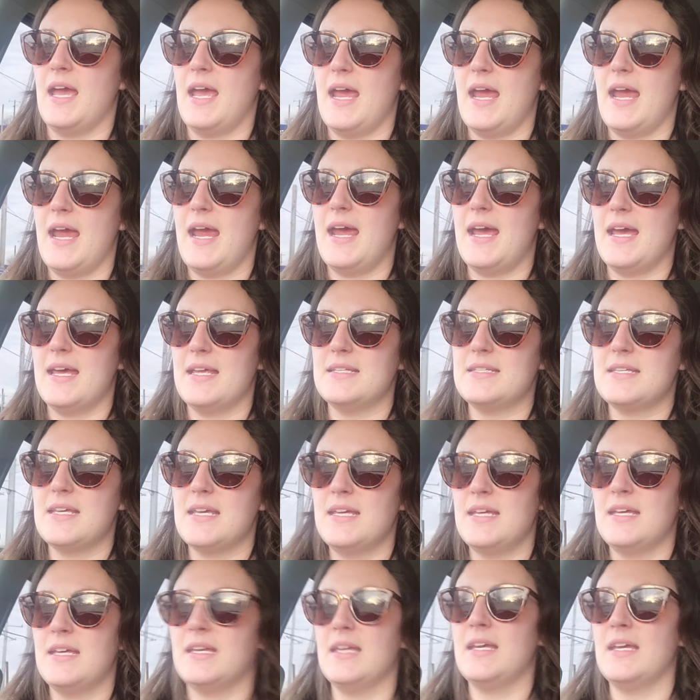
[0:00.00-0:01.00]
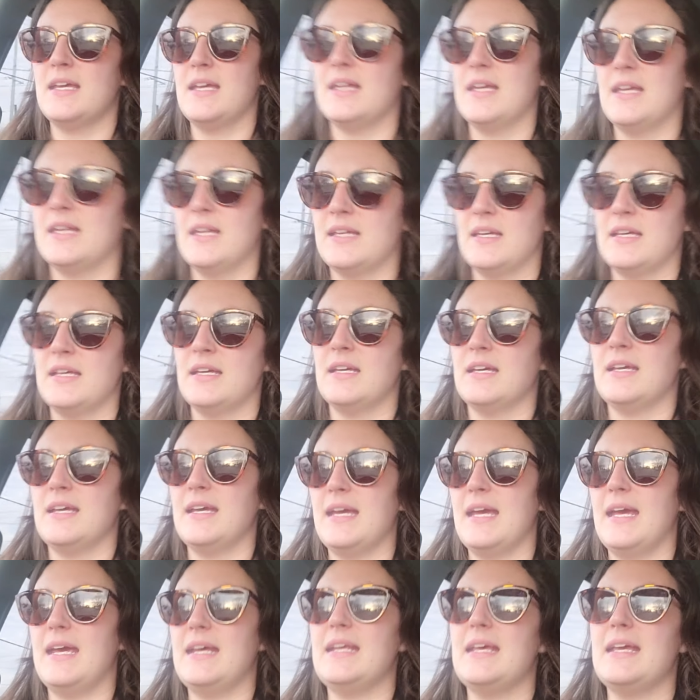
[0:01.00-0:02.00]
And
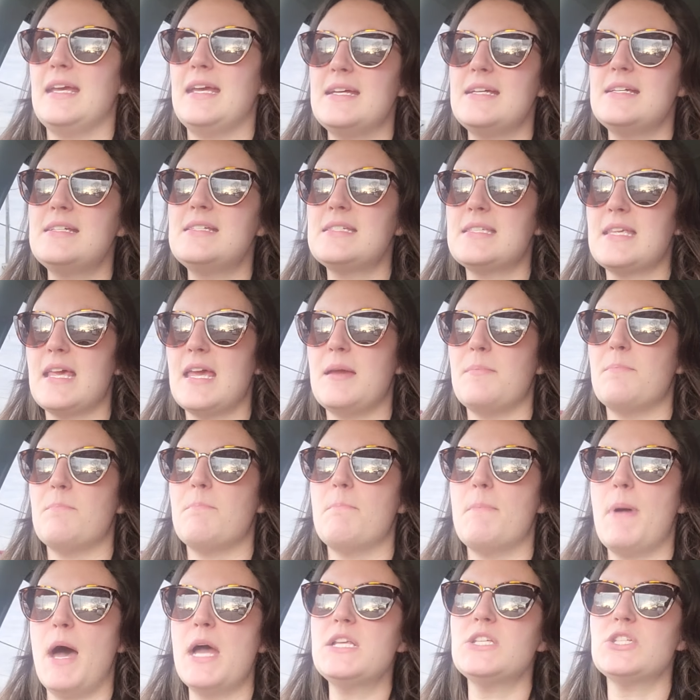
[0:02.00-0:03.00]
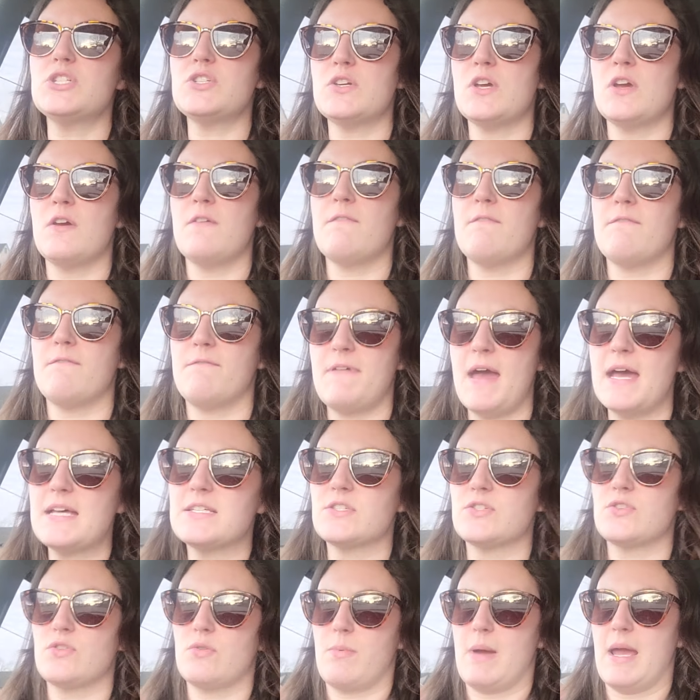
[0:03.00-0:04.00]
it is a much
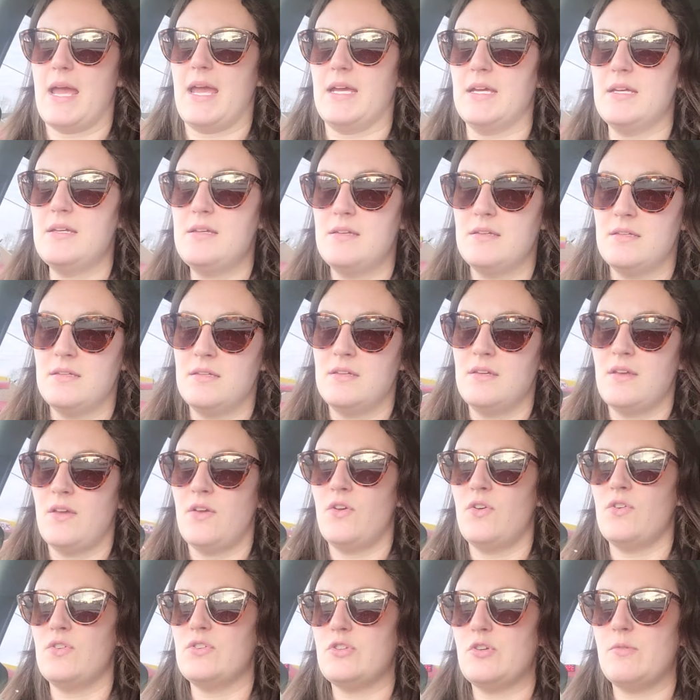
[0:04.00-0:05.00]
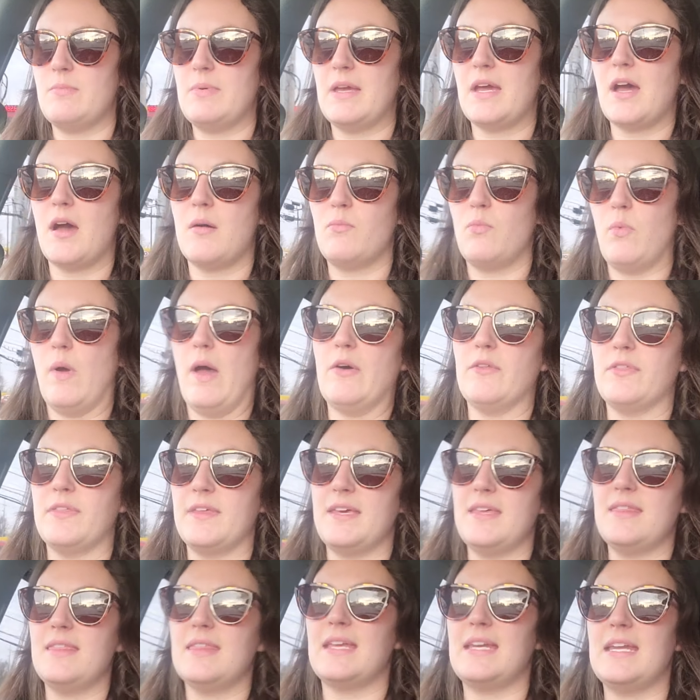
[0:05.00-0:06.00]
faster way to become
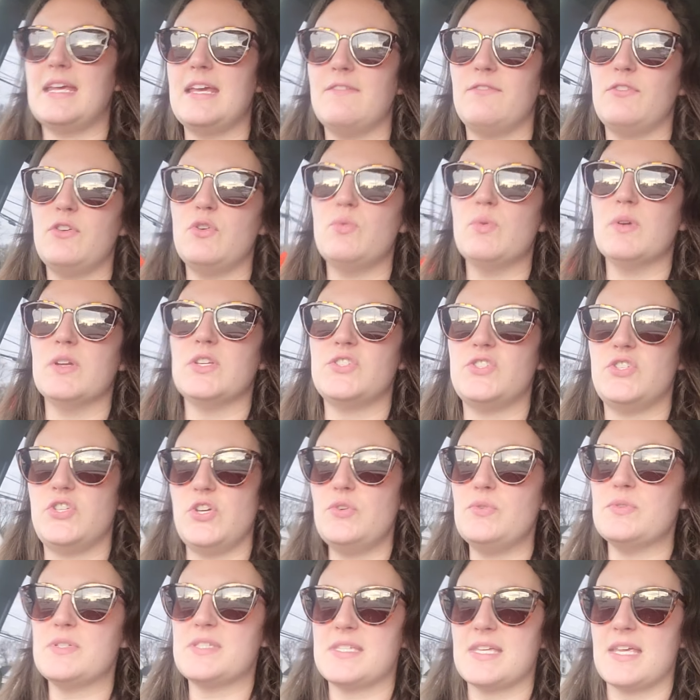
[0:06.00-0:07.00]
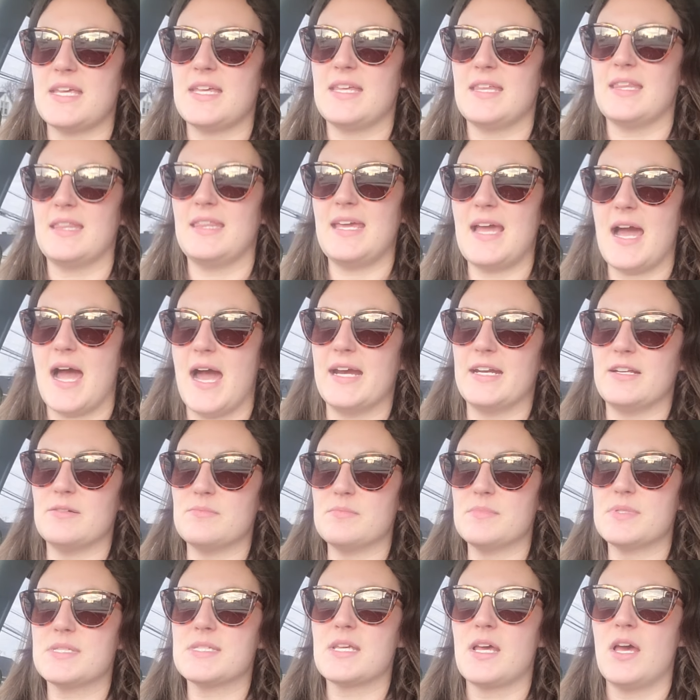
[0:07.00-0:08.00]
wealthy than if you reduce the
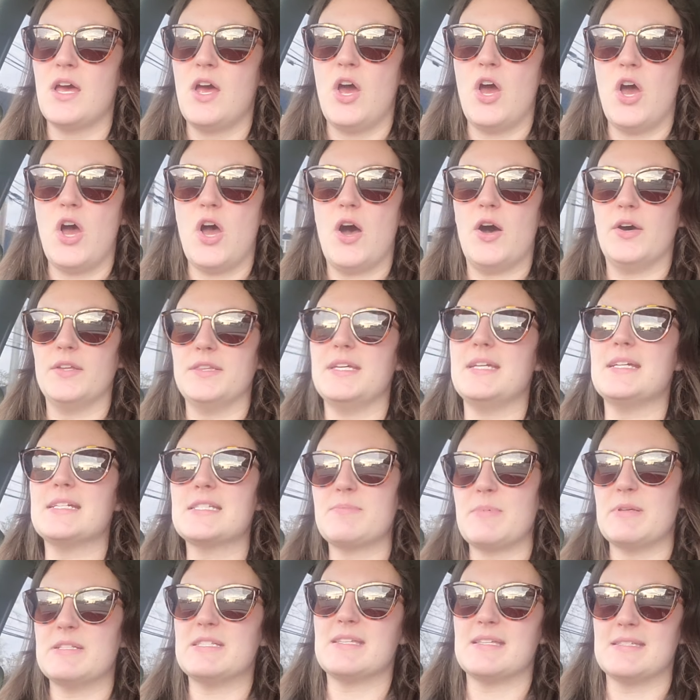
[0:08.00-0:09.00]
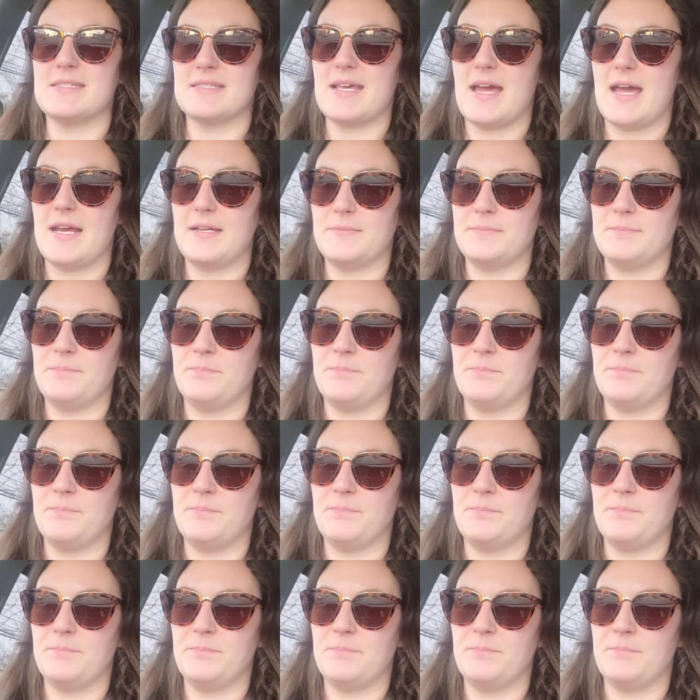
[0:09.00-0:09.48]
items on the expenses side.